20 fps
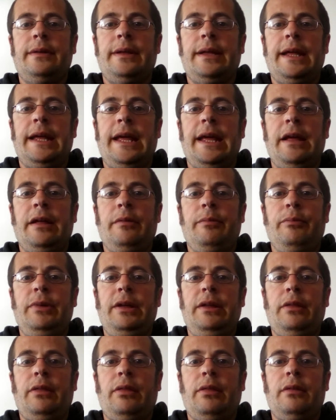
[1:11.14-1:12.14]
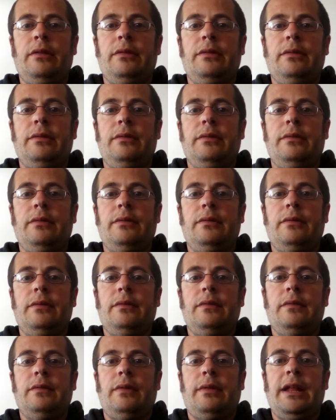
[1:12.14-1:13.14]
And please
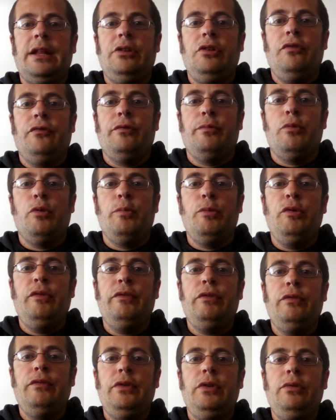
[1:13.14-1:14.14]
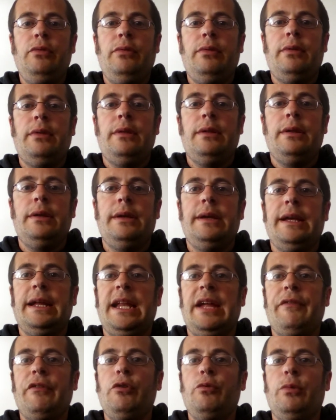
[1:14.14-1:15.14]
stay tuned for more movie reviews. And
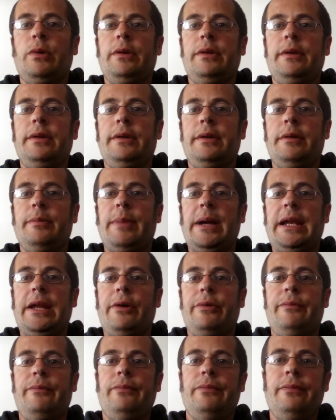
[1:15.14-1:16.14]
have a good one. Bye now.